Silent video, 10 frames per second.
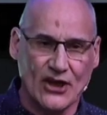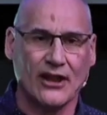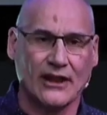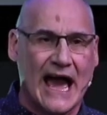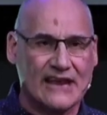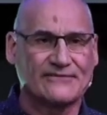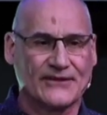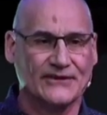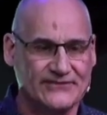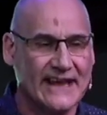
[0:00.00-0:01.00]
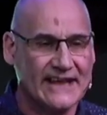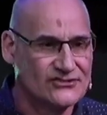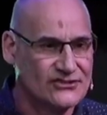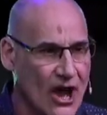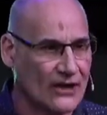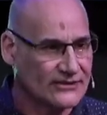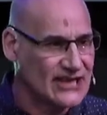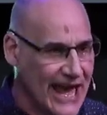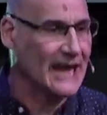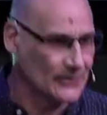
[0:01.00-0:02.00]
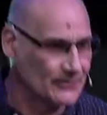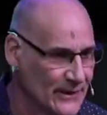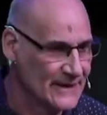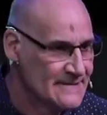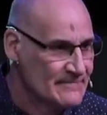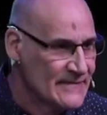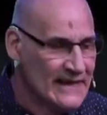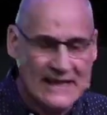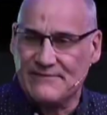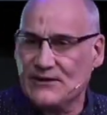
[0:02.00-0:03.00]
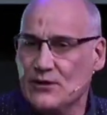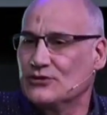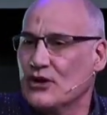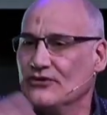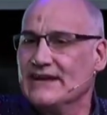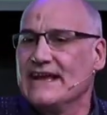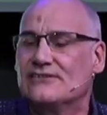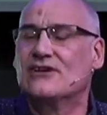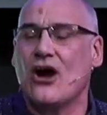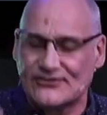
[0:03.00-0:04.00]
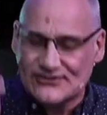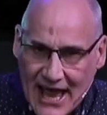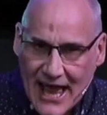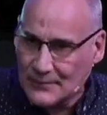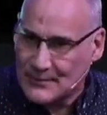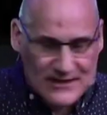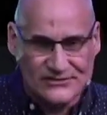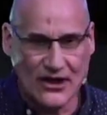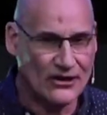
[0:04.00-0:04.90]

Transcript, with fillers: life that needs God to help. If you don't need God's help, it's not a